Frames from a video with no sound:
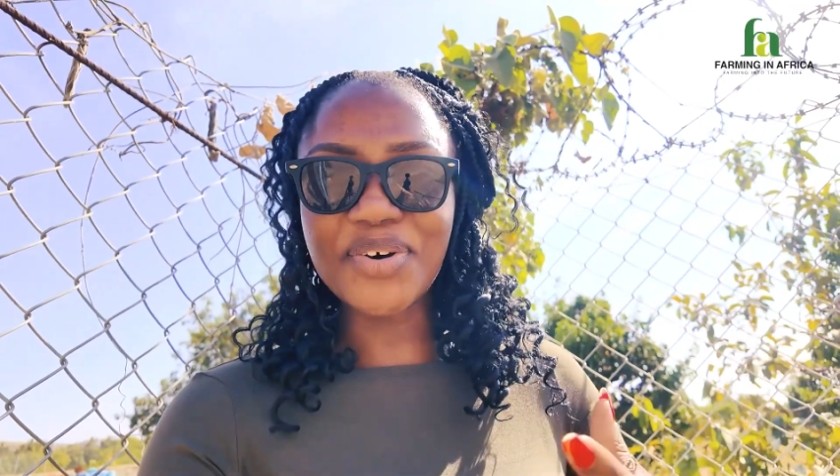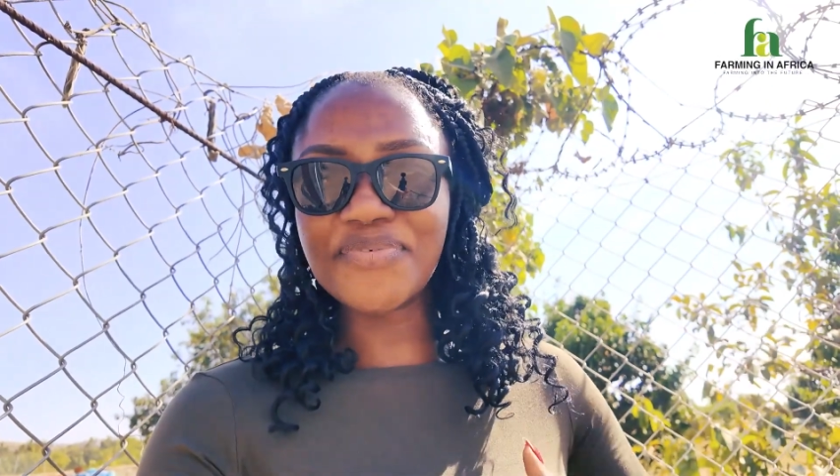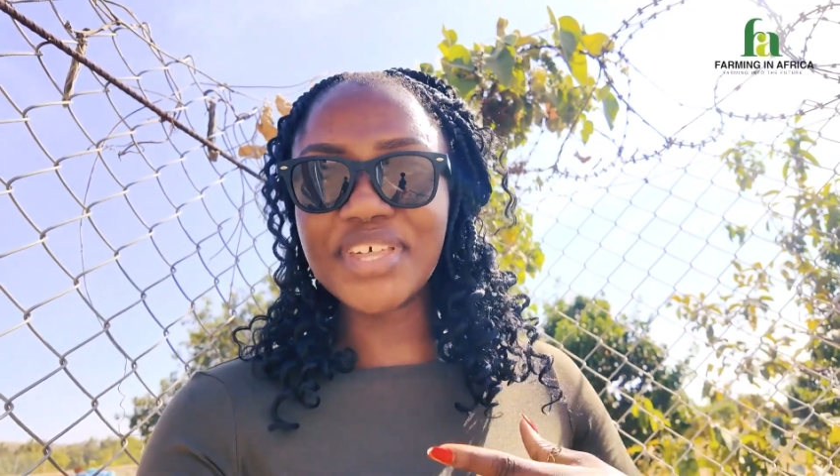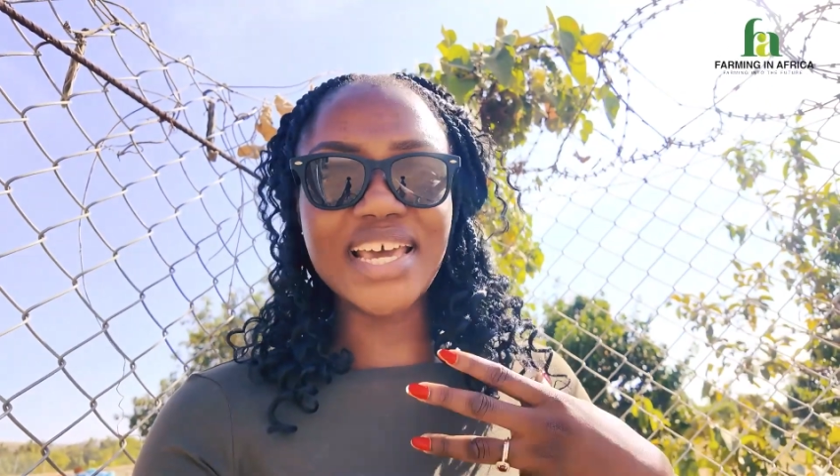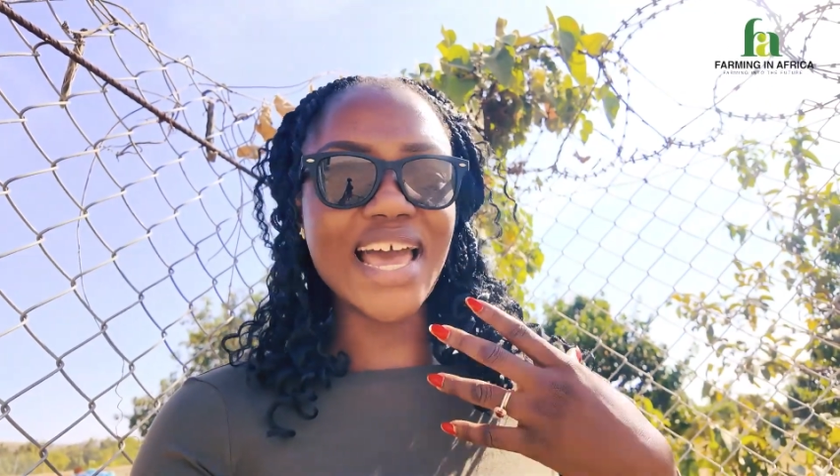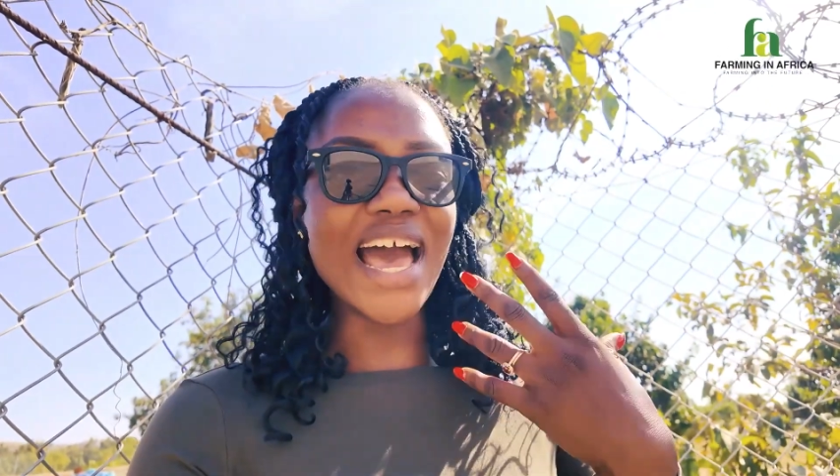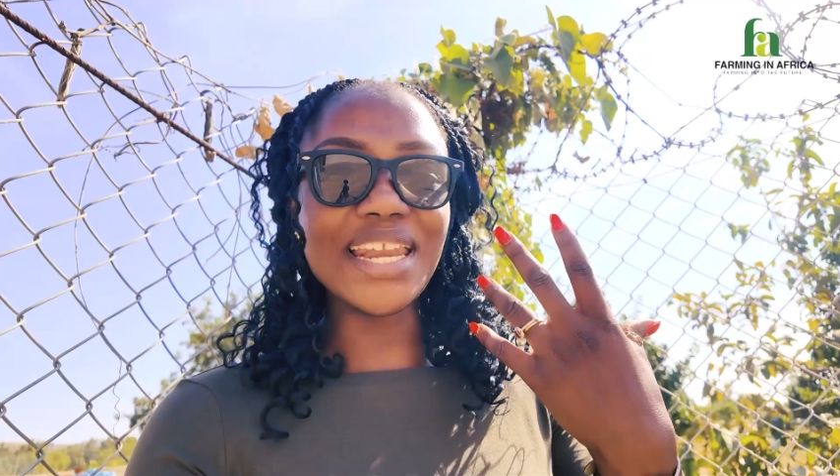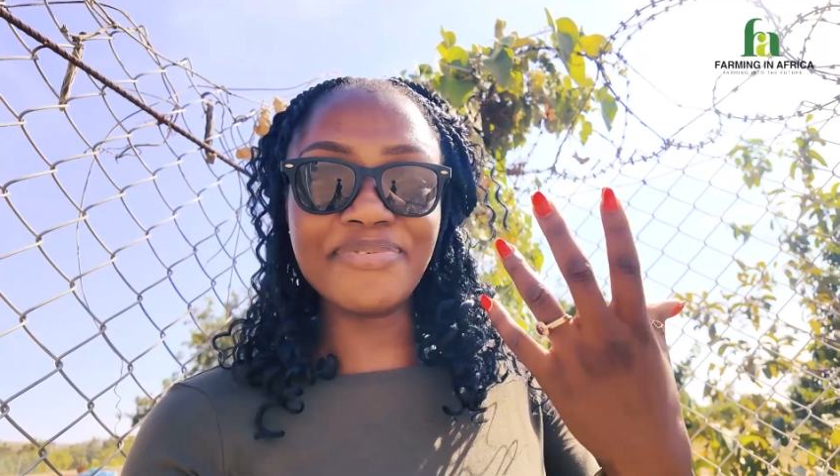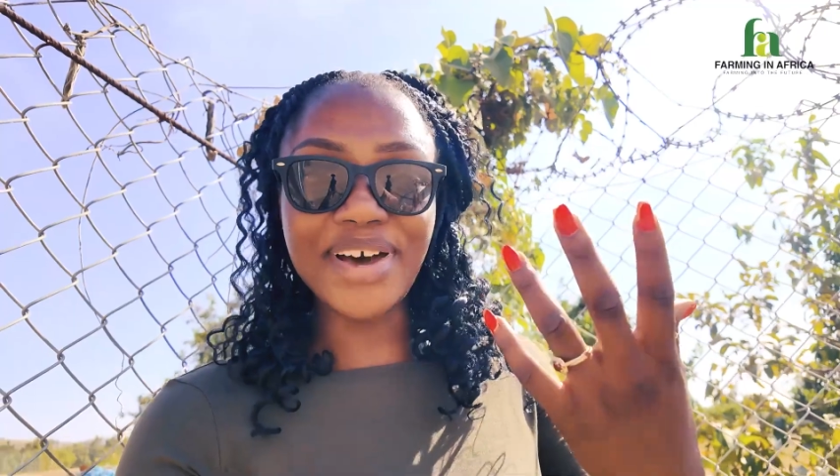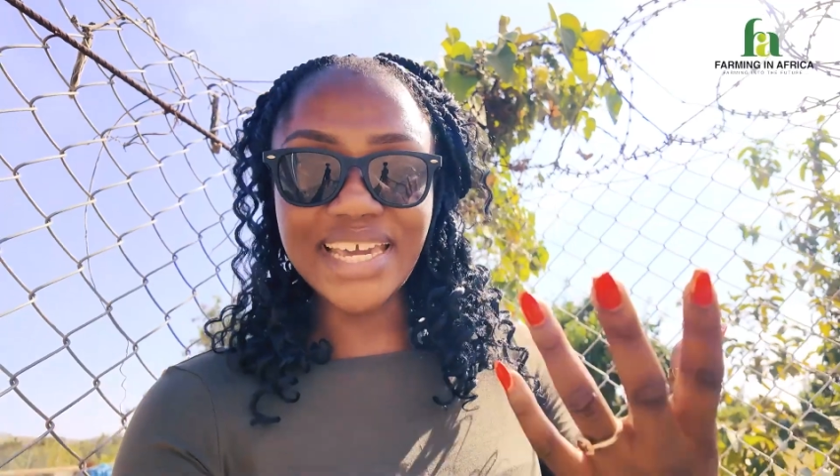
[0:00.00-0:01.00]
of the
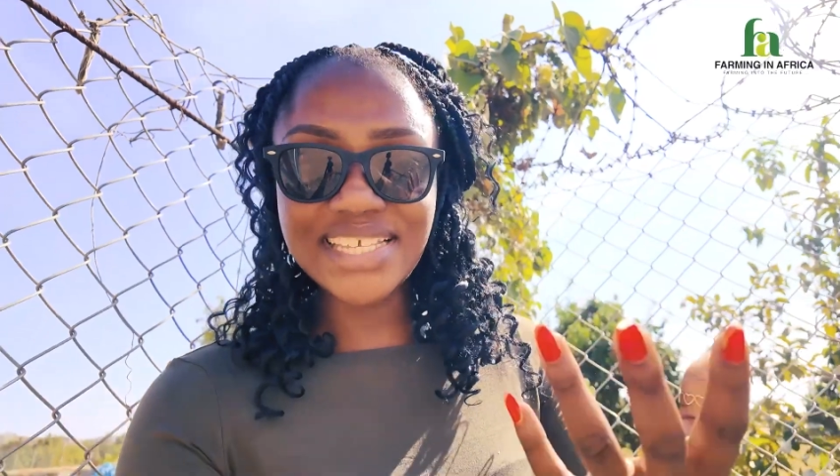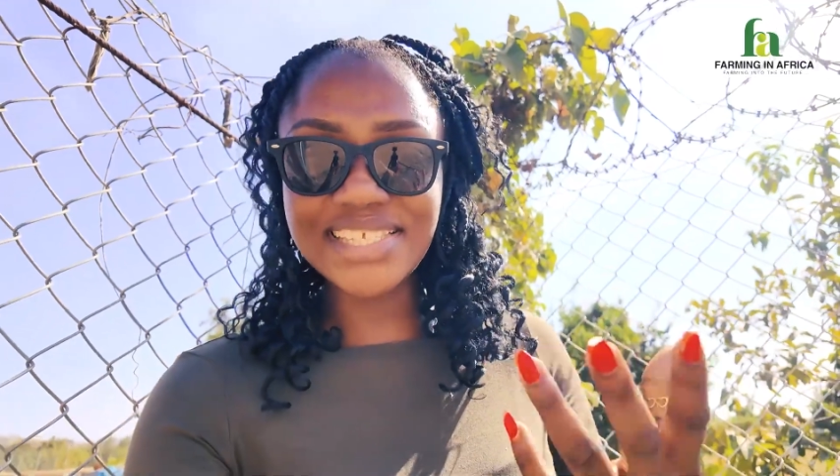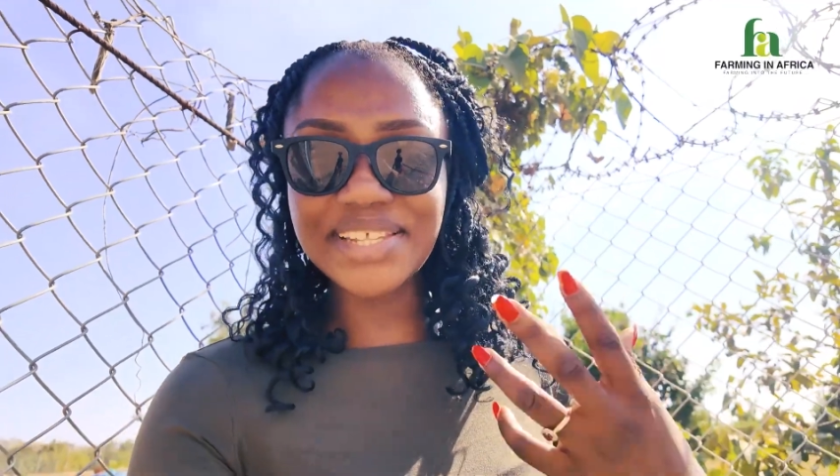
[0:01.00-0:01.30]
advice,